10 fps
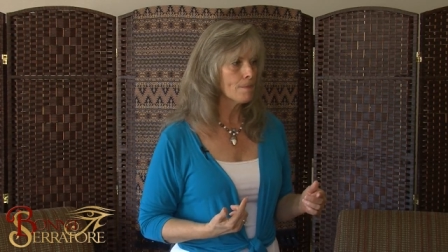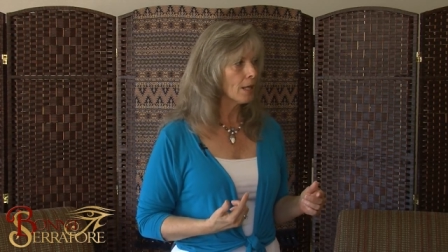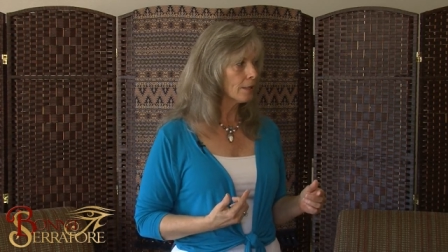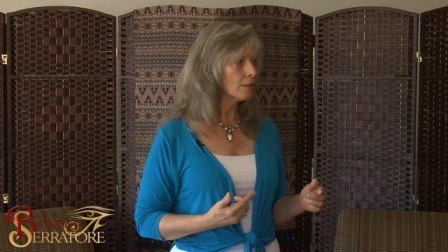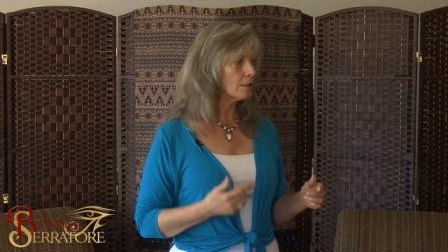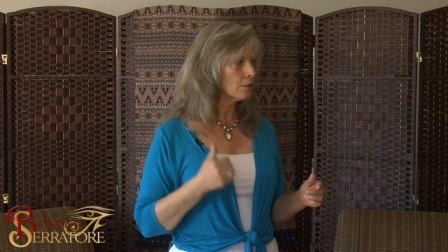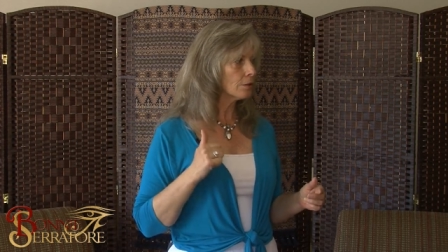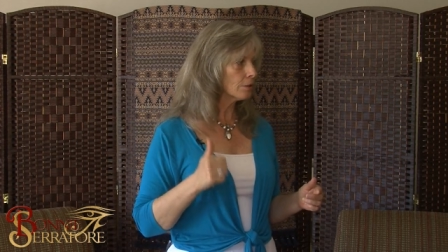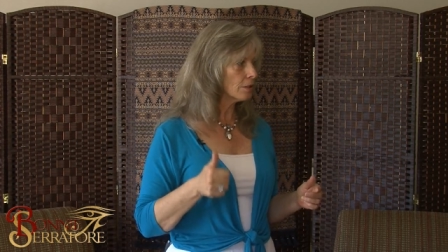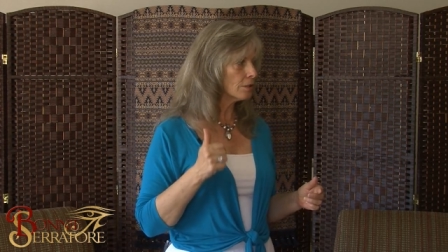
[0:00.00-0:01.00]
and this is, the,
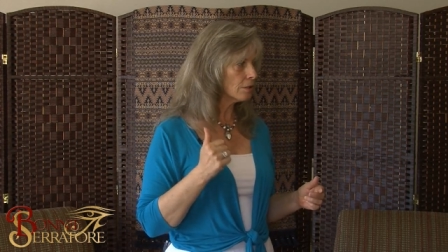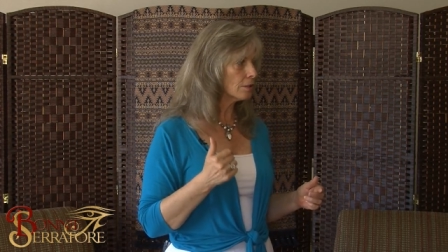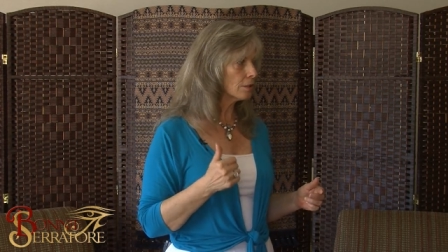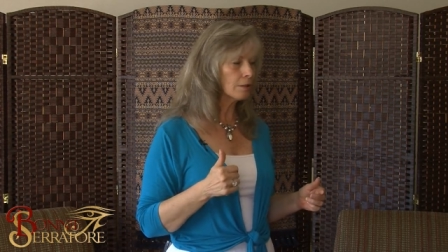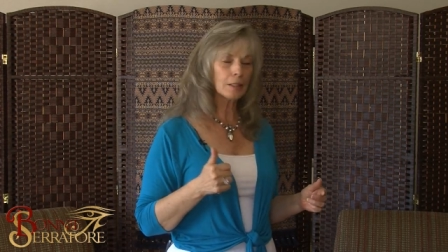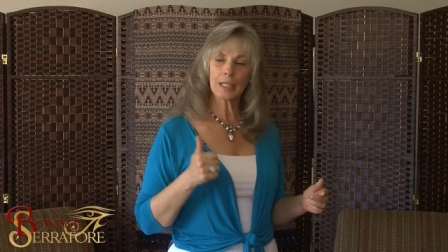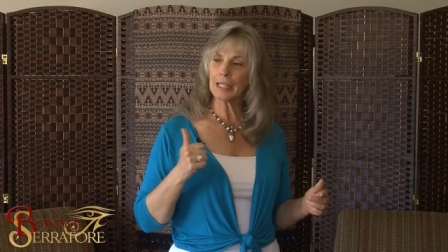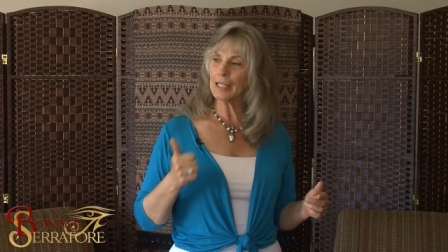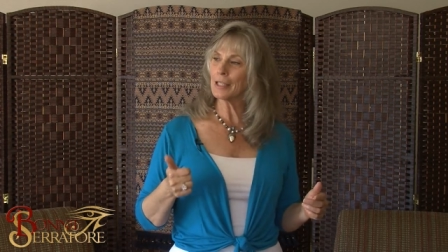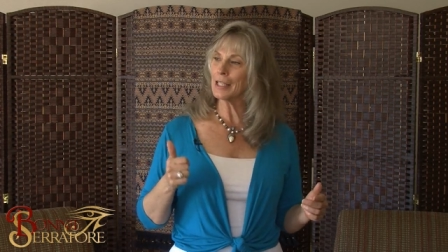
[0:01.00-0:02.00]
this is the, the
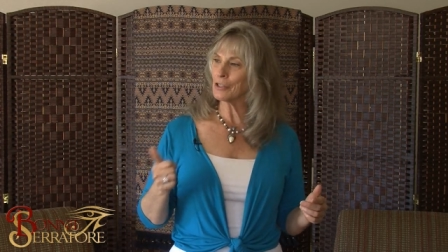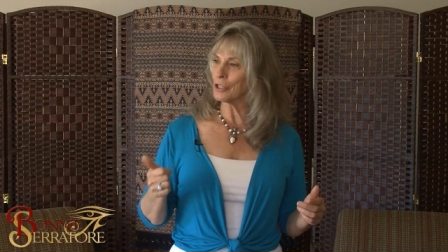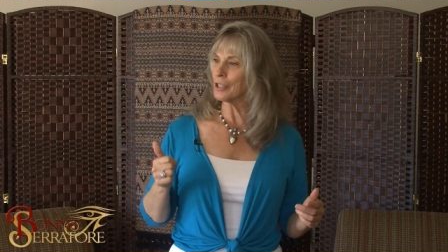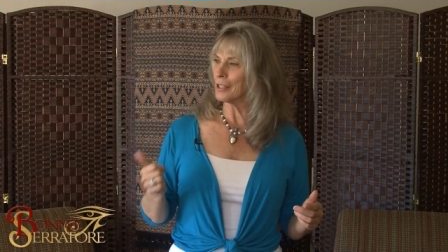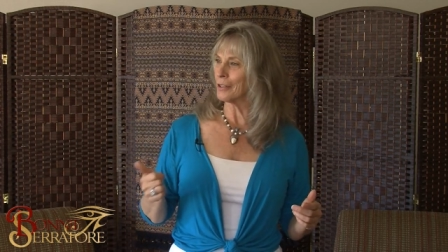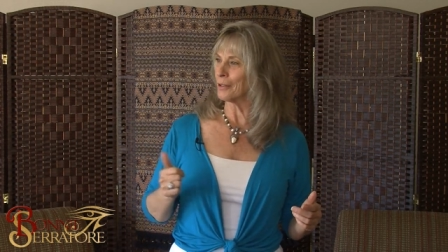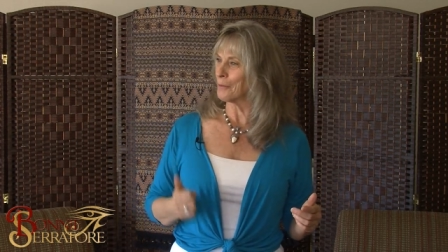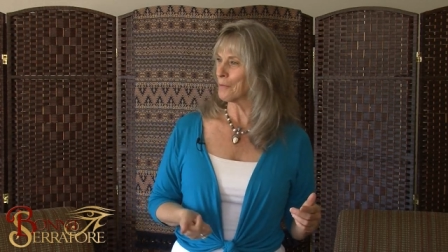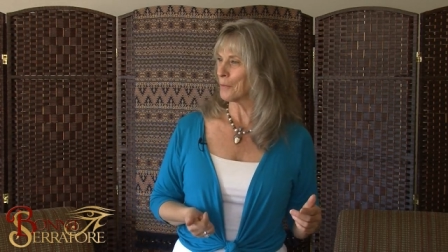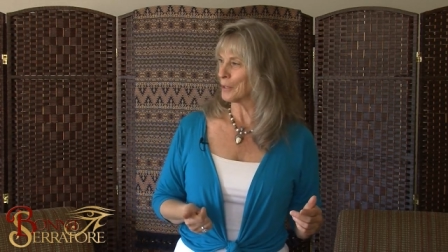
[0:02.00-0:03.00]
key teaching here.
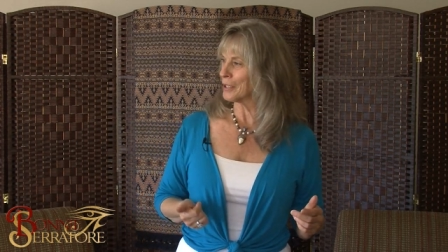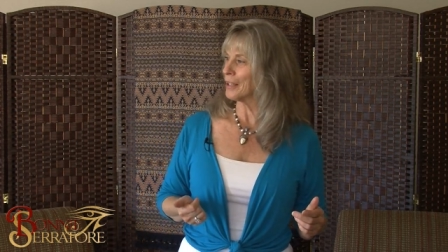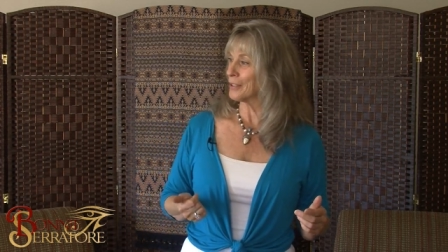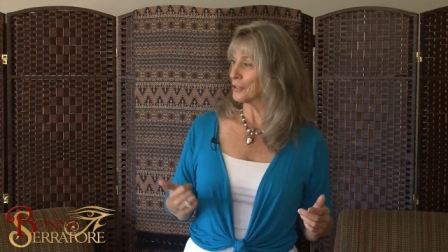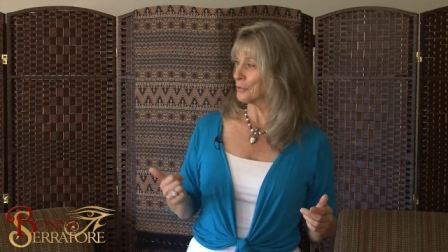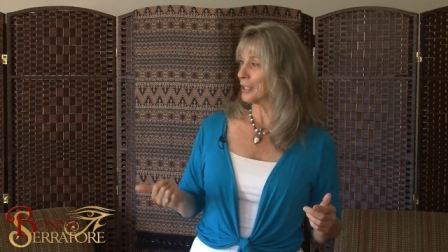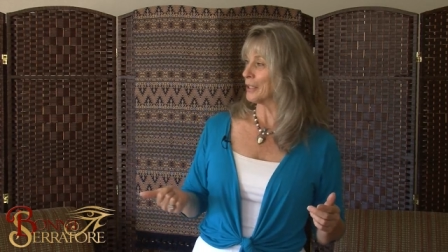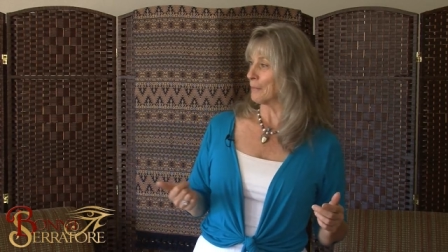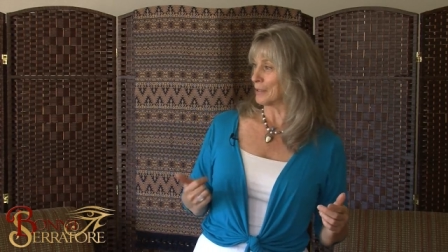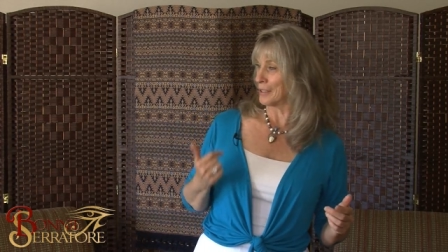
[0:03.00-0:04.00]
I'm going to tell you straight
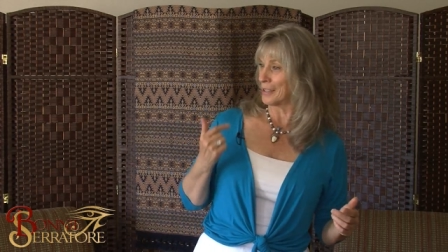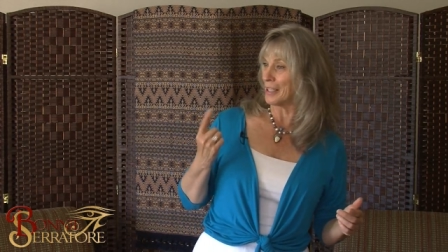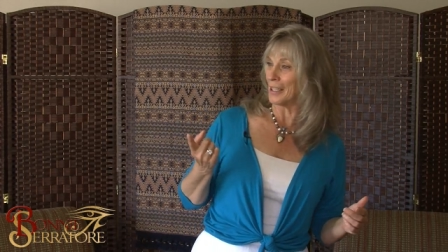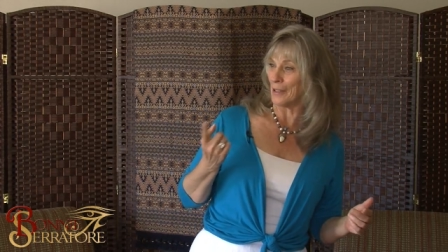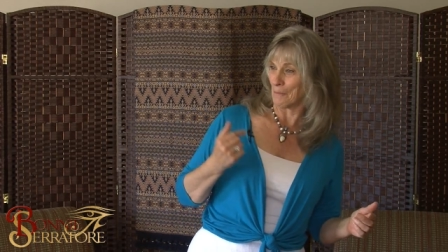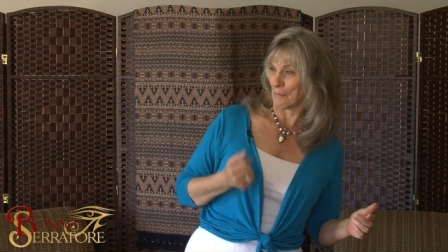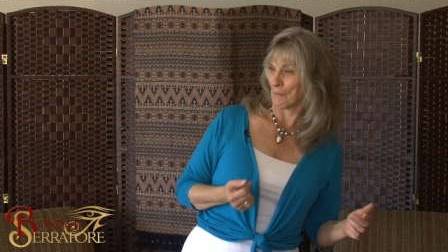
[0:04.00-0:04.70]
up, this is key.